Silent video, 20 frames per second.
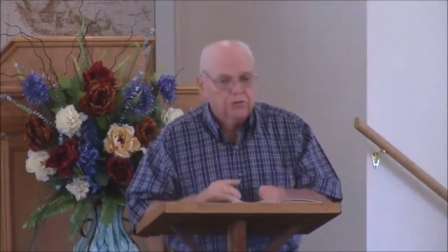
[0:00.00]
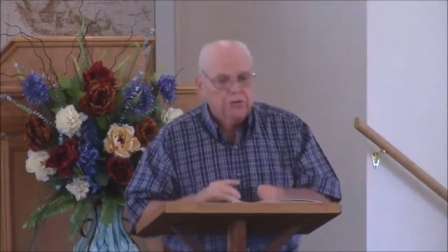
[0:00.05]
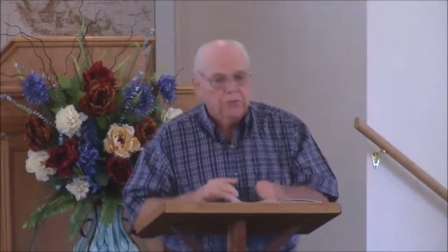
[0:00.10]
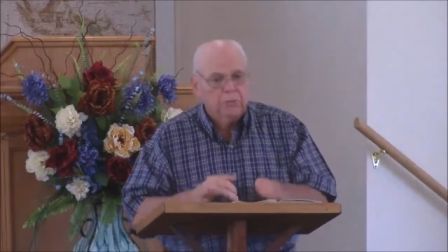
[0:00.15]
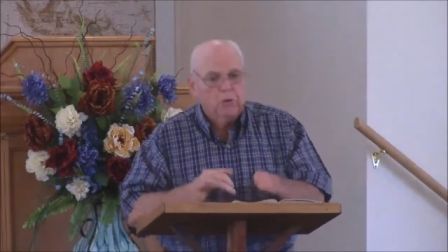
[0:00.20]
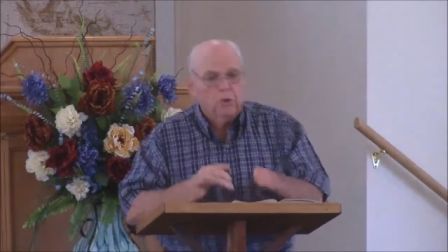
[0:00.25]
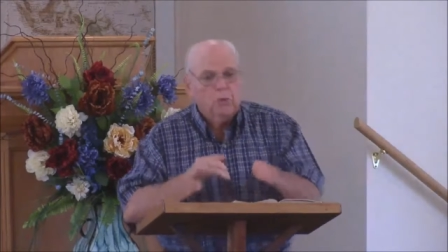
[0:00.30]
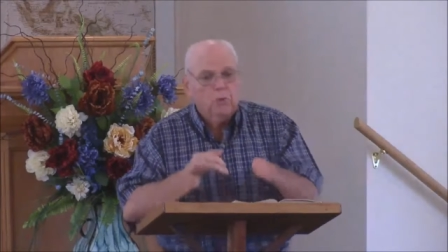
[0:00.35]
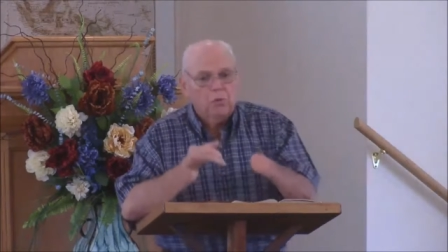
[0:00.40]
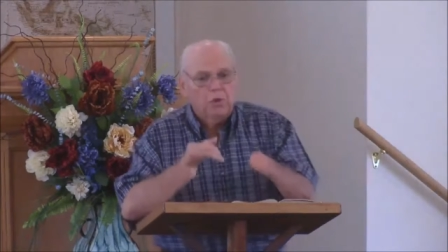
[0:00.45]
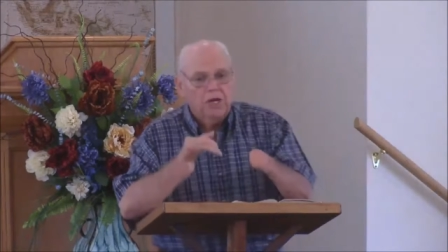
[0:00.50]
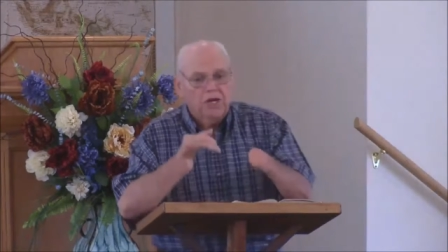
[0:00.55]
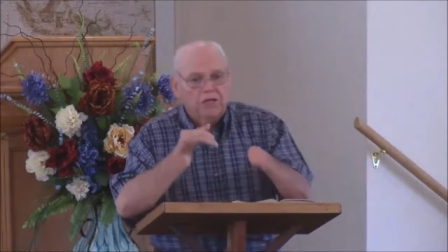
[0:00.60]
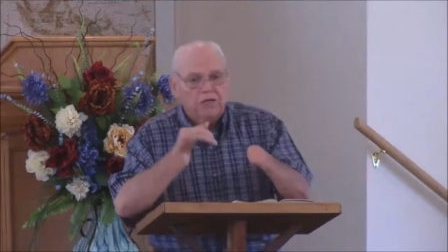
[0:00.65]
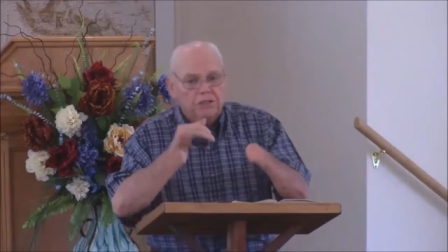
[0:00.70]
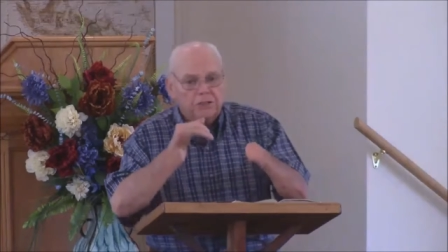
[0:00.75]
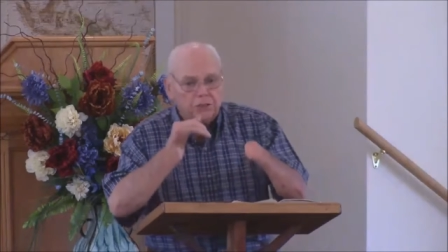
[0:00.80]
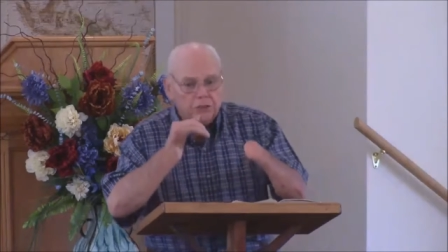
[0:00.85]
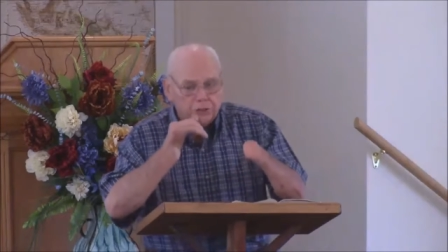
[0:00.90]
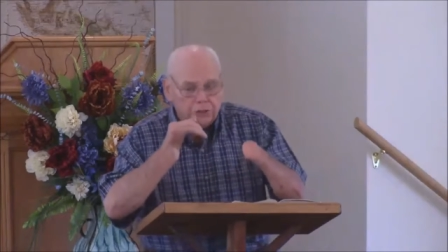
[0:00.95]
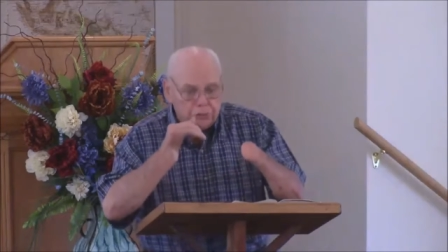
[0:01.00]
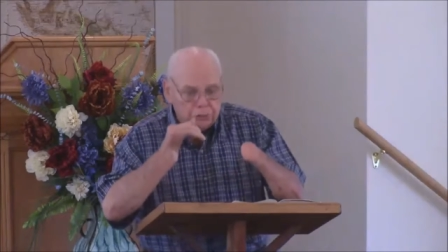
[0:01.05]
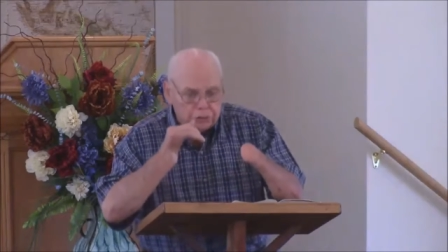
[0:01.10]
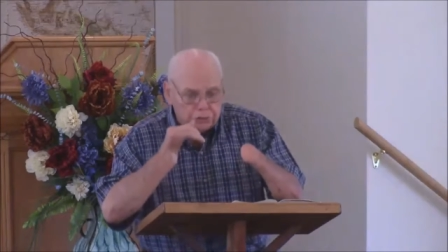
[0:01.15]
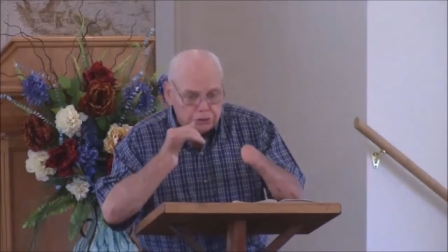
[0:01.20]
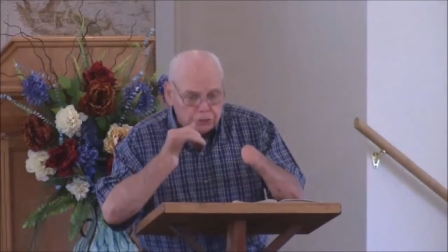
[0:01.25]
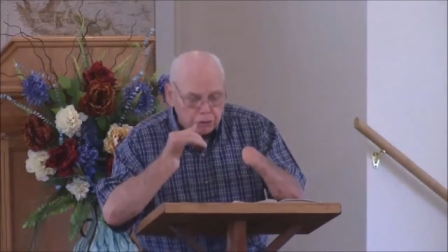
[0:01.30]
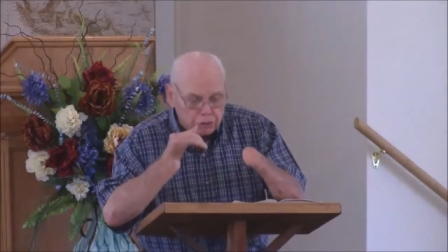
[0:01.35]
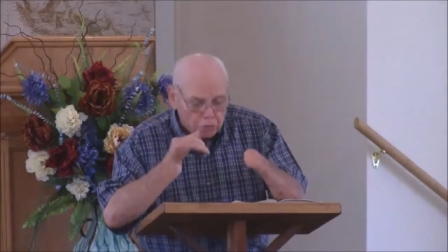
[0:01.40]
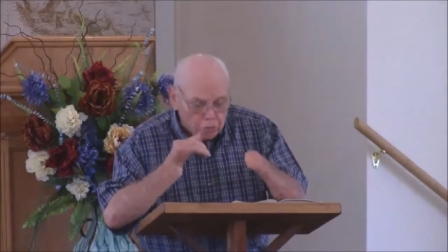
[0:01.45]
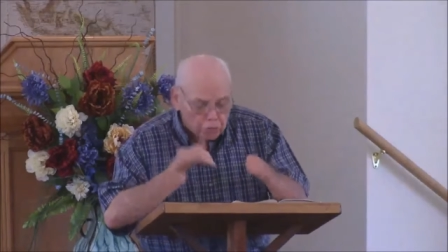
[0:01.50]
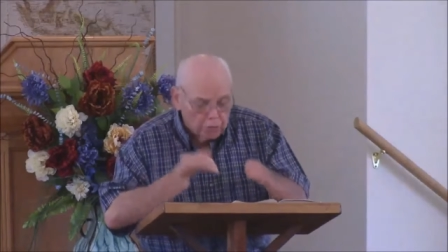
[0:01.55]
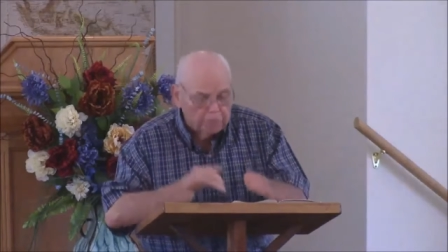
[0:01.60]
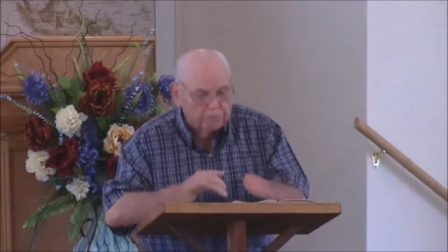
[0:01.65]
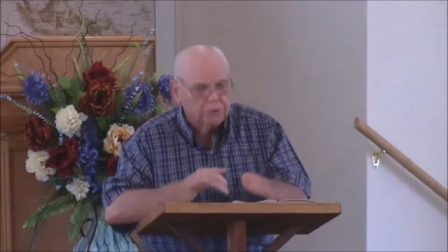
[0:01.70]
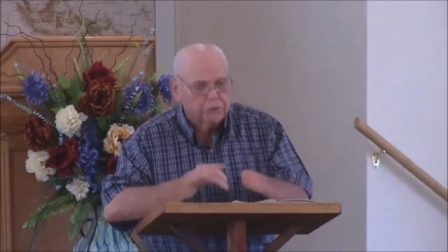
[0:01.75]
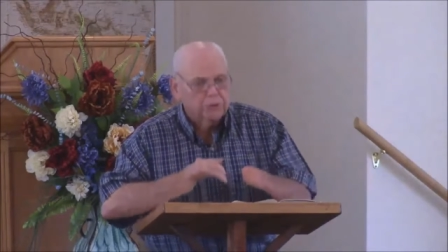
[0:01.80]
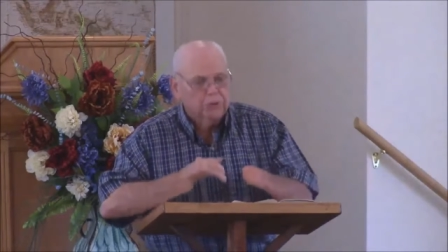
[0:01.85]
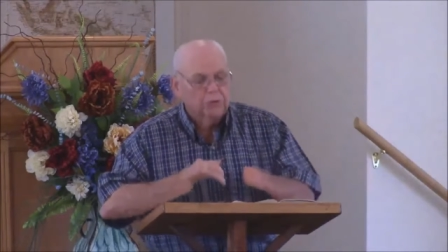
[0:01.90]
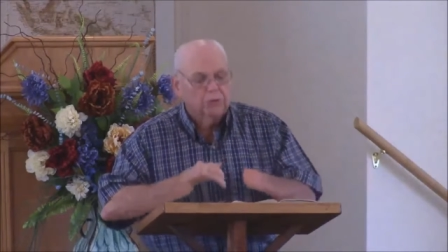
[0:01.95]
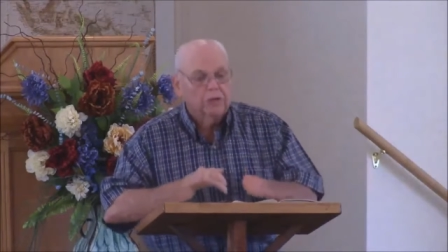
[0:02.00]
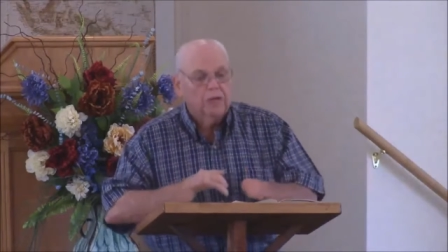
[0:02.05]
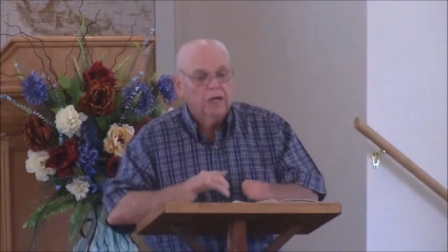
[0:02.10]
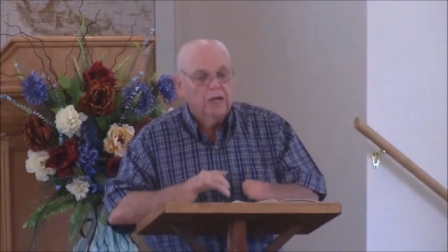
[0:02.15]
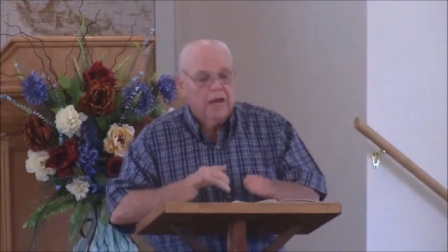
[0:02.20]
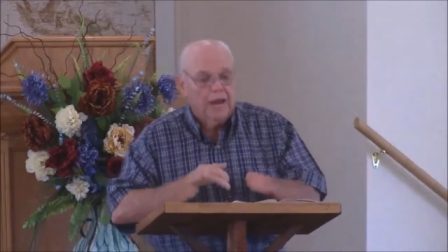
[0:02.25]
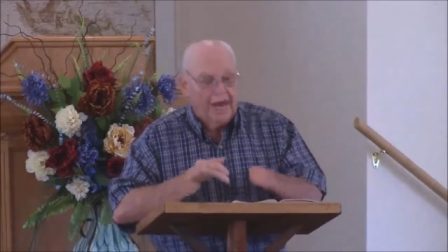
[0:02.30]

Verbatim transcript: He will read to you the scripture,